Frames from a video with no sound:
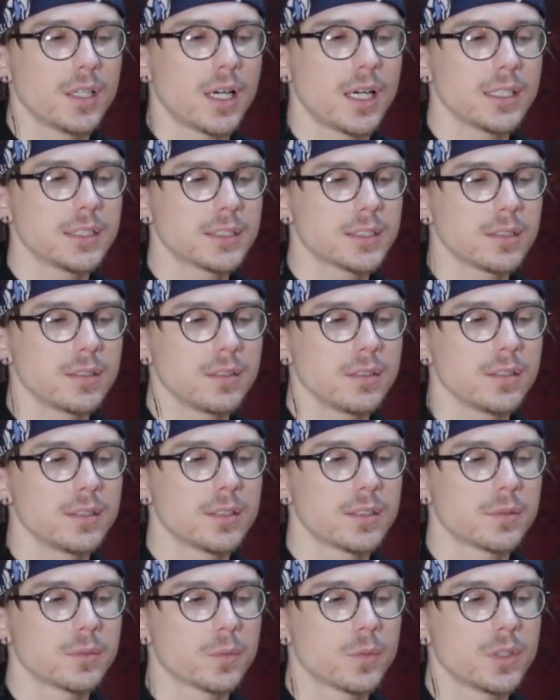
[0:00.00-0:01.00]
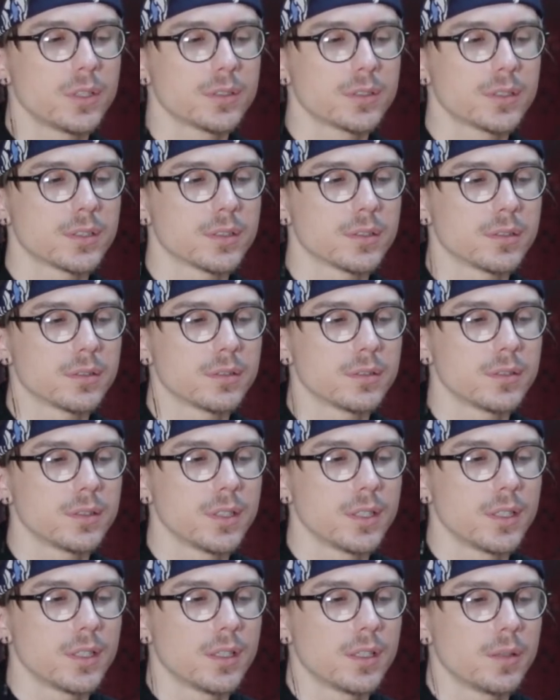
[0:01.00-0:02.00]
I certainly didn't want to,
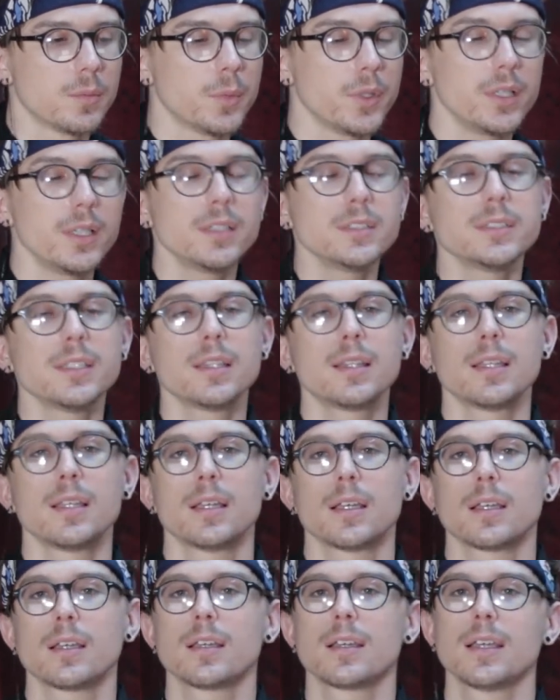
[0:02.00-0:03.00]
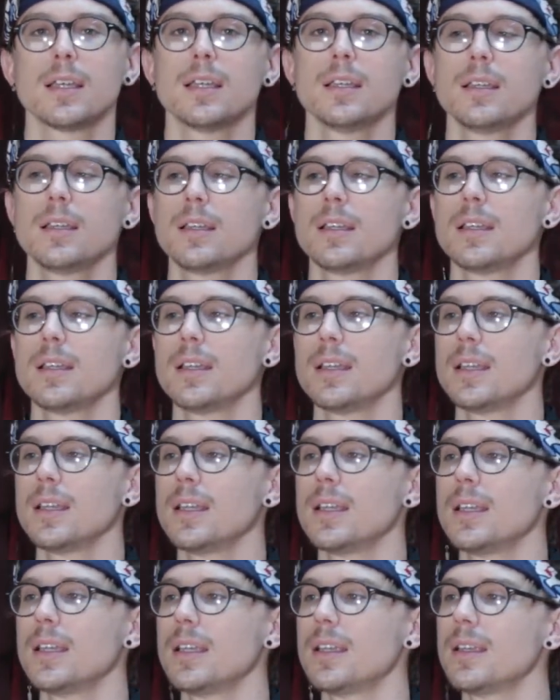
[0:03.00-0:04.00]
but here's the thing.
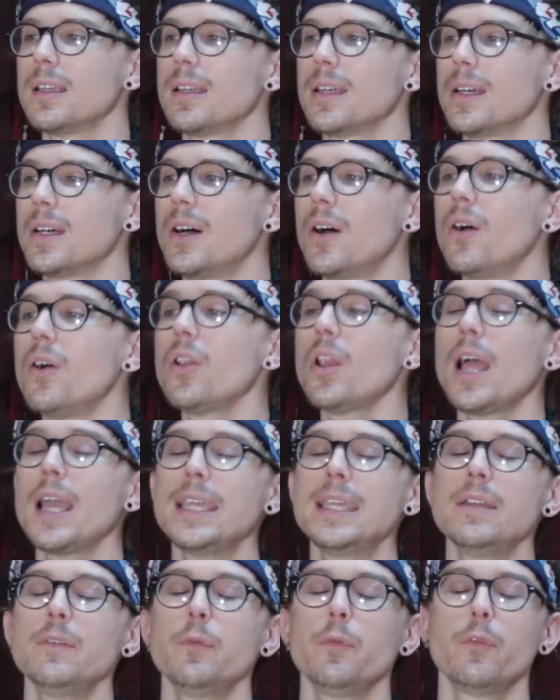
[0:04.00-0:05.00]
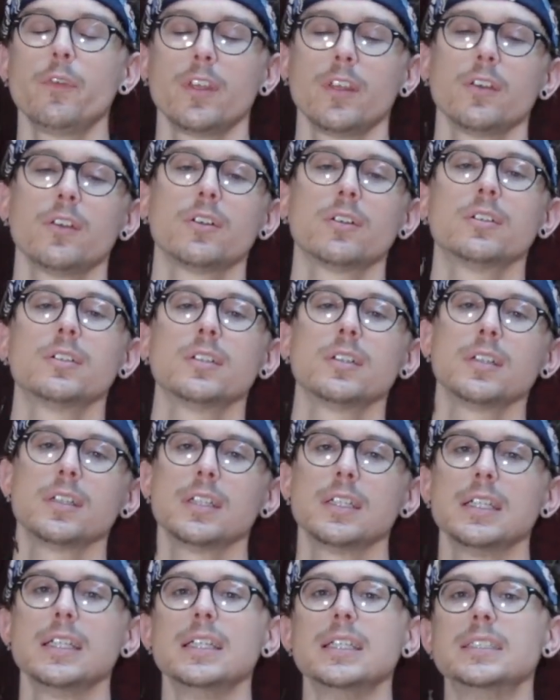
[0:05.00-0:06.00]
All I can feel
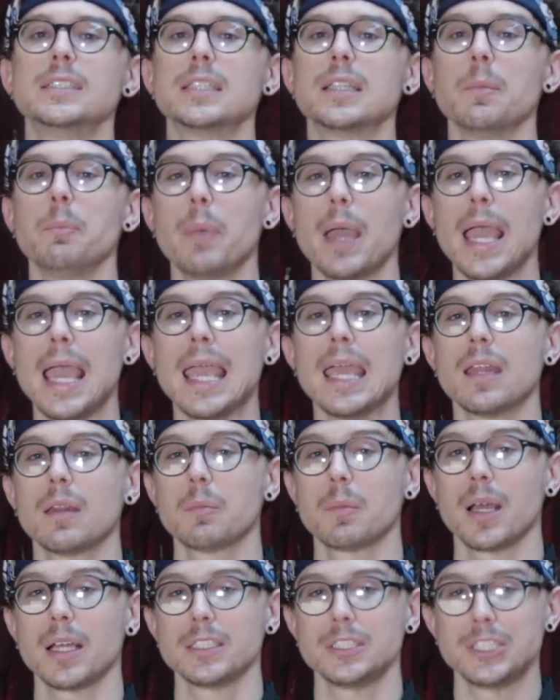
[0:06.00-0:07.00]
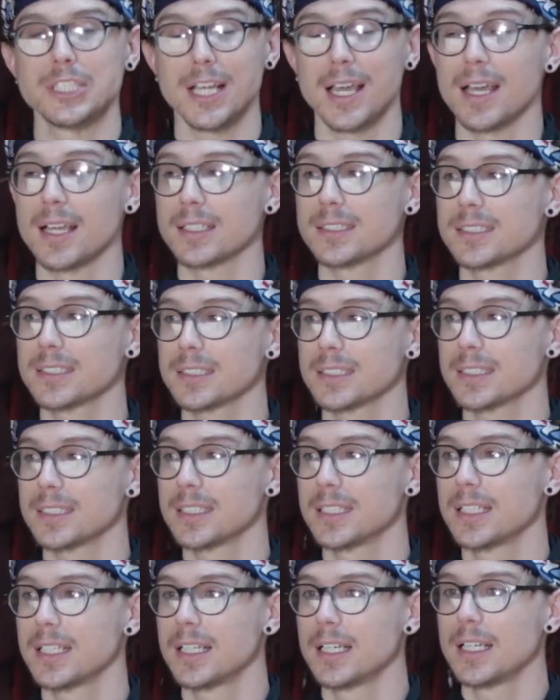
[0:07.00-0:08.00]
is the pain in my chest.
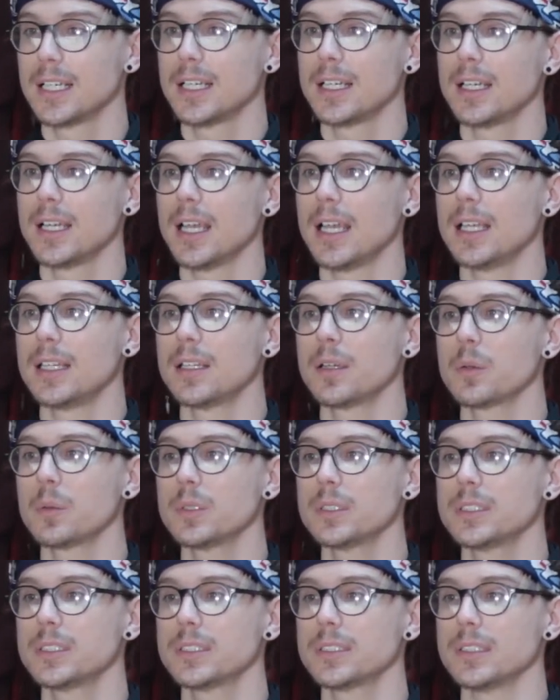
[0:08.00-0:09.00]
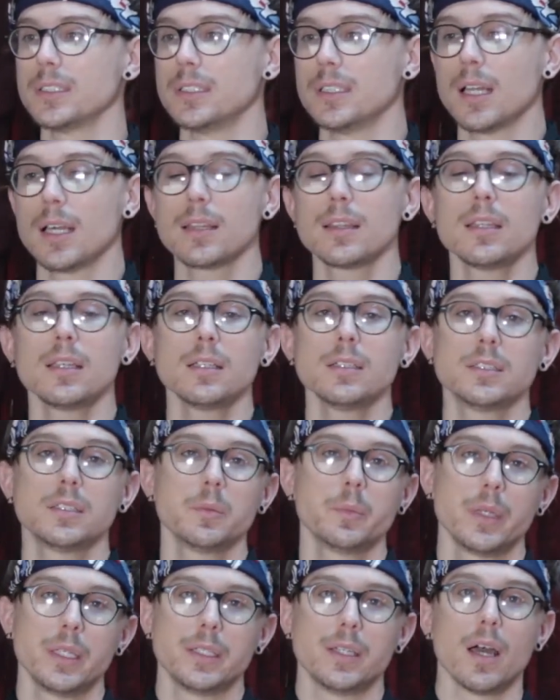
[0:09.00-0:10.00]
And there was nothing
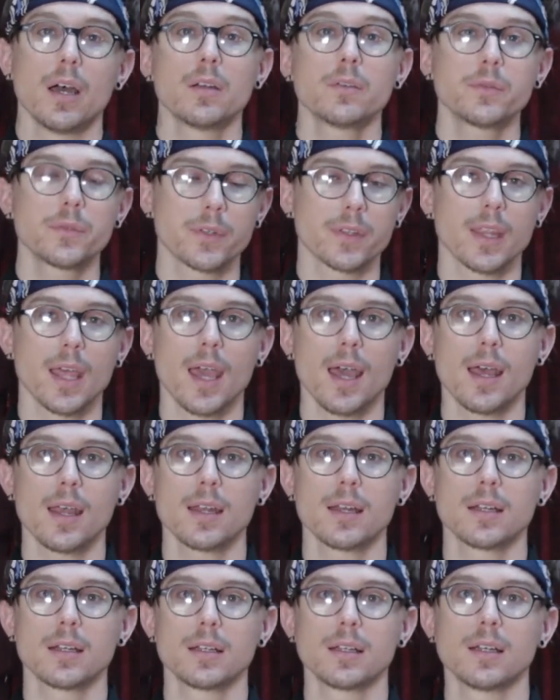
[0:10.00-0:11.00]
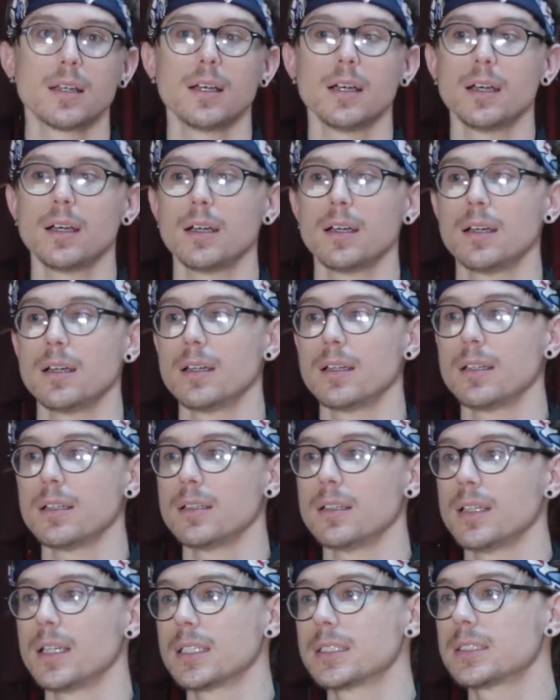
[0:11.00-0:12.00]
to be done for that,
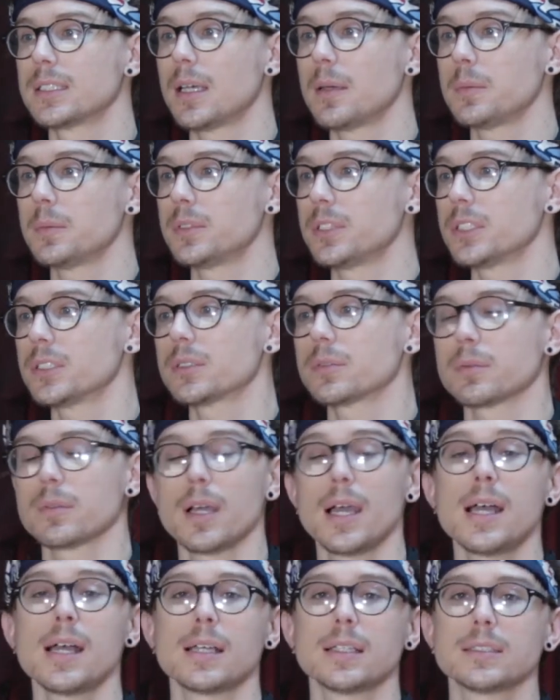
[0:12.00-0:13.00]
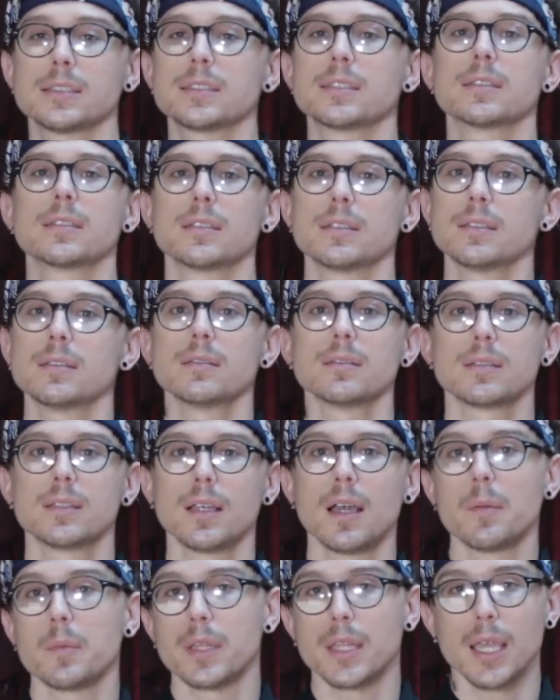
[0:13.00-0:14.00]
except just rest.
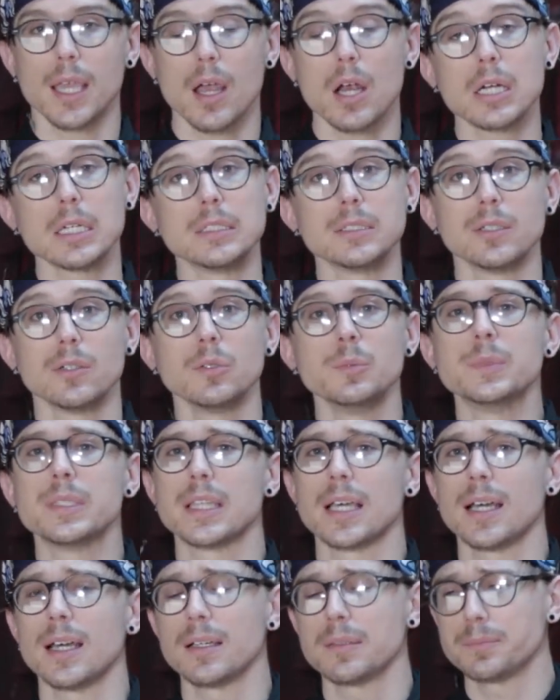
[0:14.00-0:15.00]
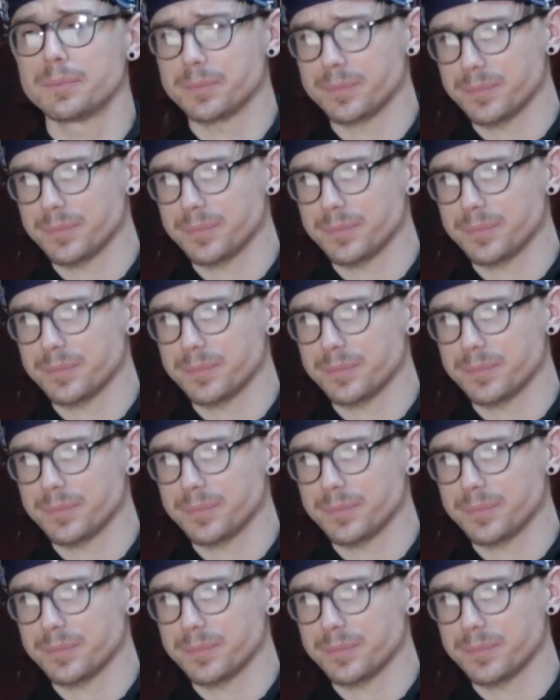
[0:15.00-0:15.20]
I mean, they already told me that.